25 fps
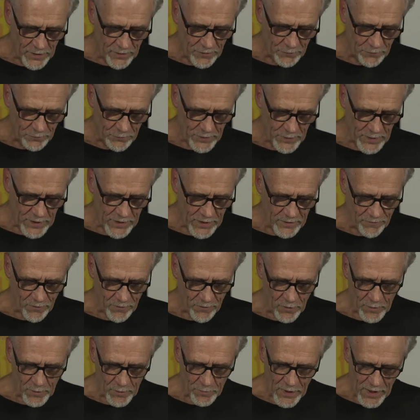3
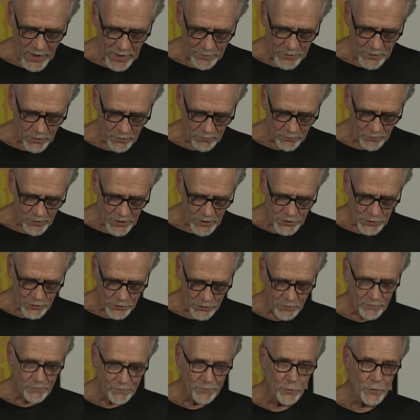very popular
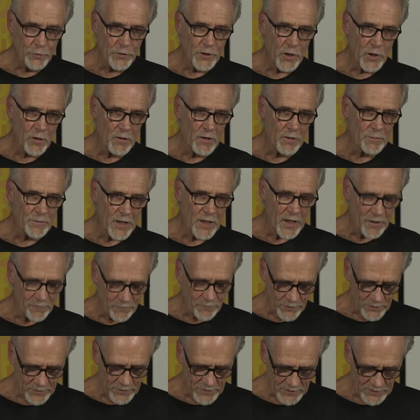regional food co-op
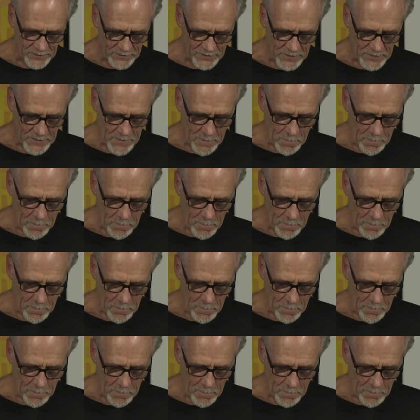conferences.